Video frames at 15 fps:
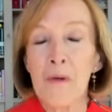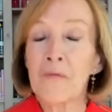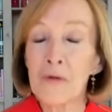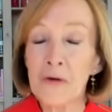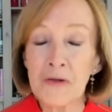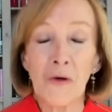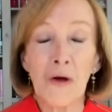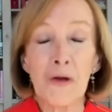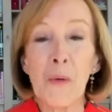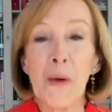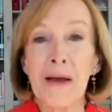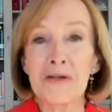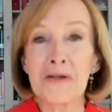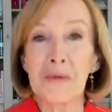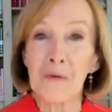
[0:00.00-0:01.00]
First of all, you
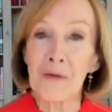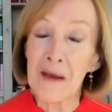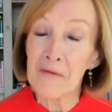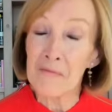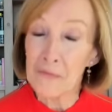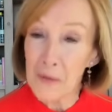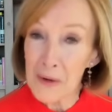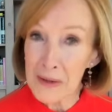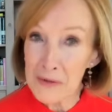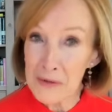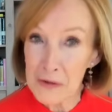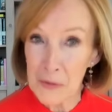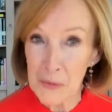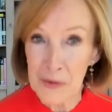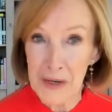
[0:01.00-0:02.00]
asked them, do they have
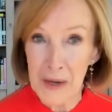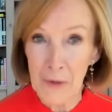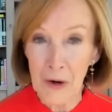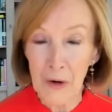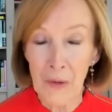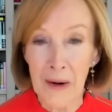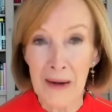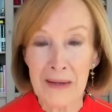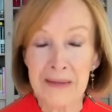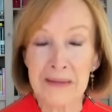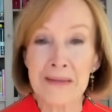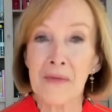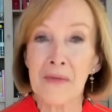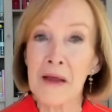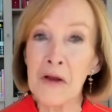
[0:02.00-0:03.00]
friends who were
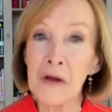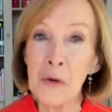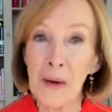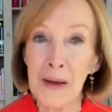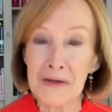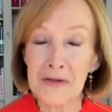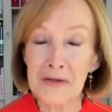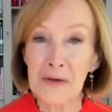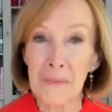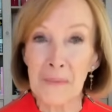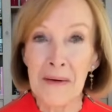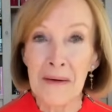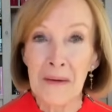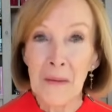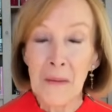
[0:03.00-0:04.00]
Democrats? And then you asked
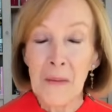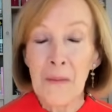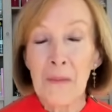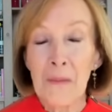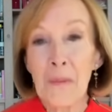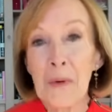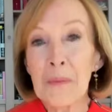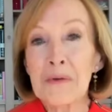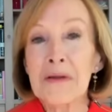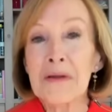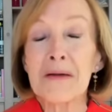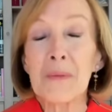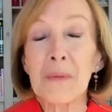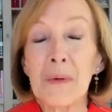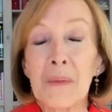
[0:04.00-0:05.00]
them, what would
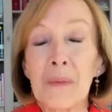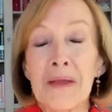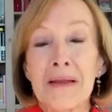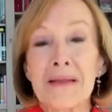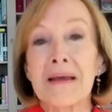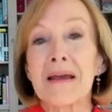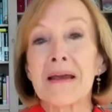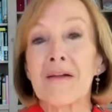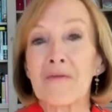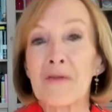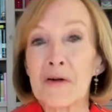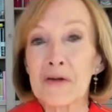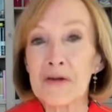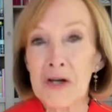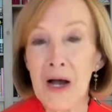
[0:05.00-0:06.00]
they think if
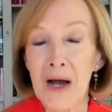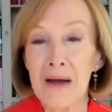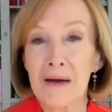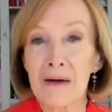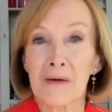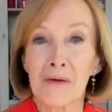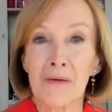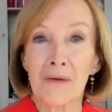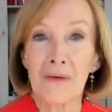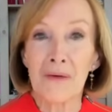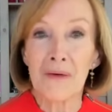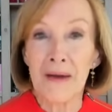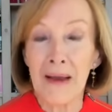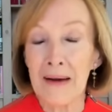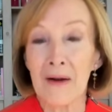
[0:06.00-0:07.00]
their child
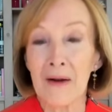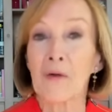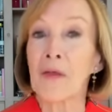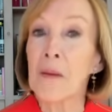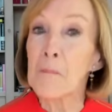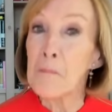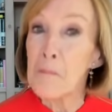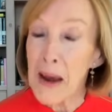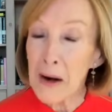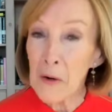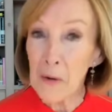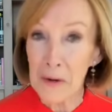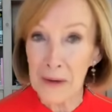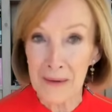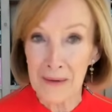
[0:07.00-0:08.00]
dated or then
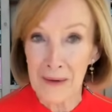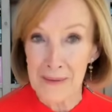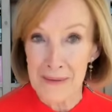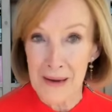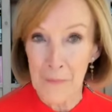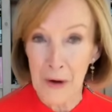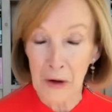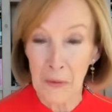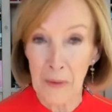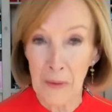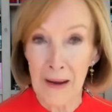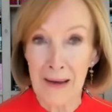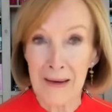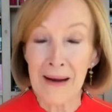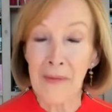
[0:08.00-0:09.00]
married a Democrat?